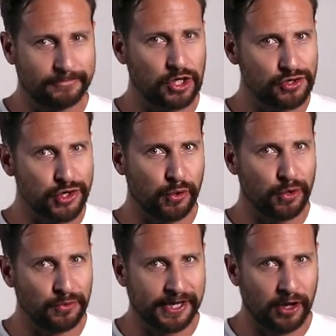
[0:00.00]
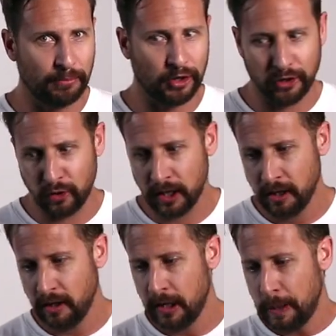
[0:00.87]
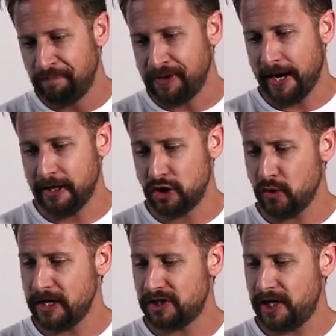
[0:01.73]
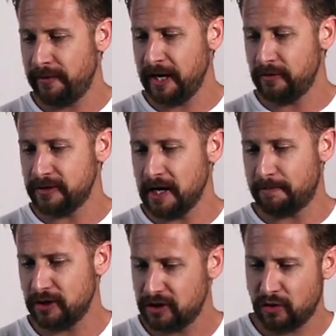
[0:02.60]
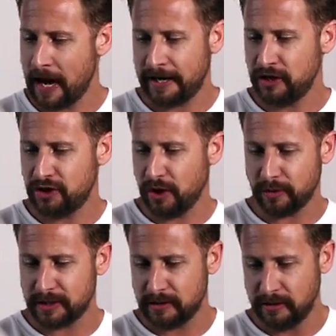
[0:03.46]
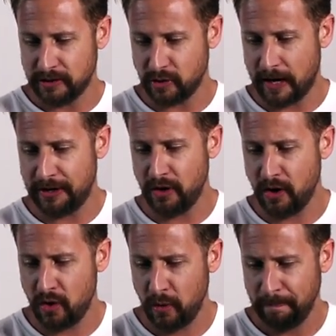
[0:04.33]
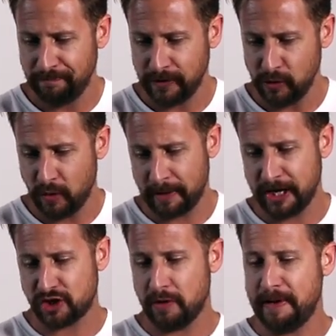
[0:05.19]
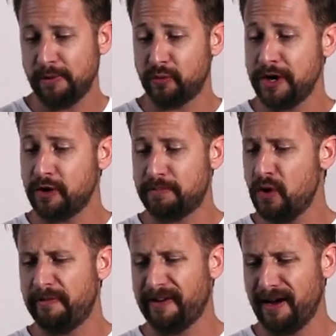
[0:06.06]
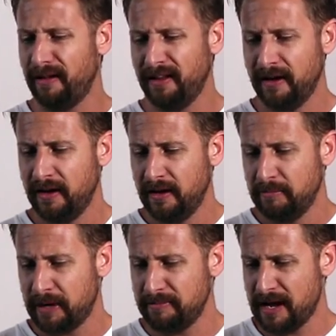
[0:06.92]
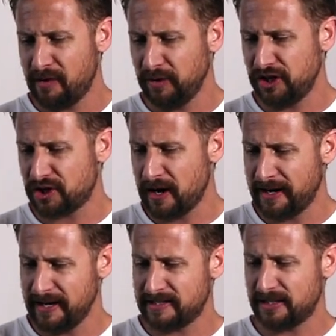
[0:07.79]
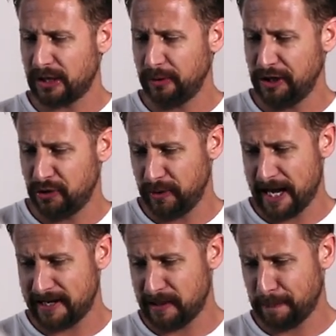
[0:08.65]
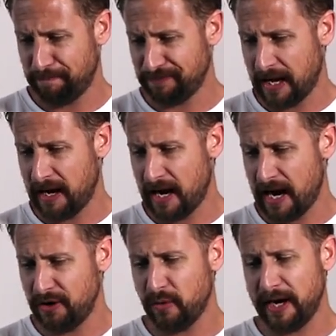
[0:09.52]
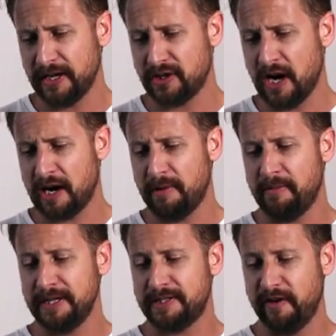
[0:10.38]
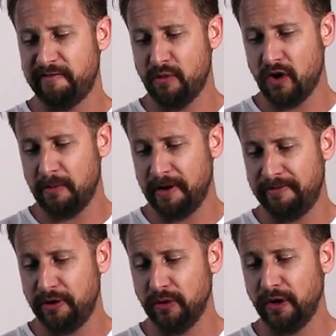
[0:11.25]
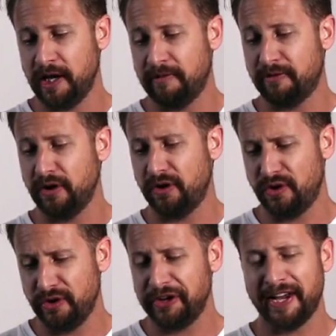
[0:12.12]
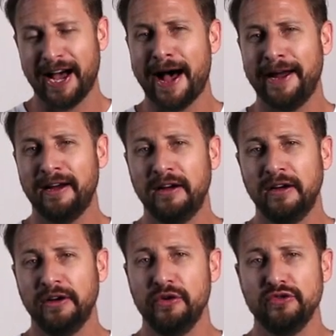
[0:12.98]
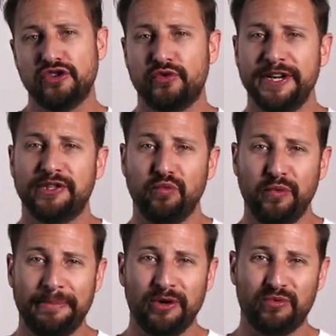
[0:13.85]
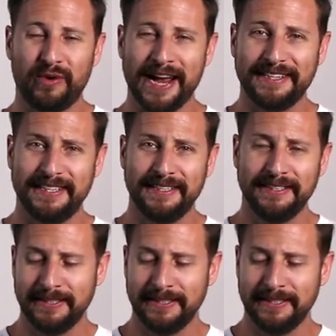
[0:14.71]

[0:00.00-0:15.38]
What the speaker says: show don't tell, bro, and enjoy cheering others up or just cracking jokes. So I know you want to make sure people read your profile, but I'm not really sure how to necessarily do that. I know I can talk about myself more, but if you're looking for a good guy who treats women right,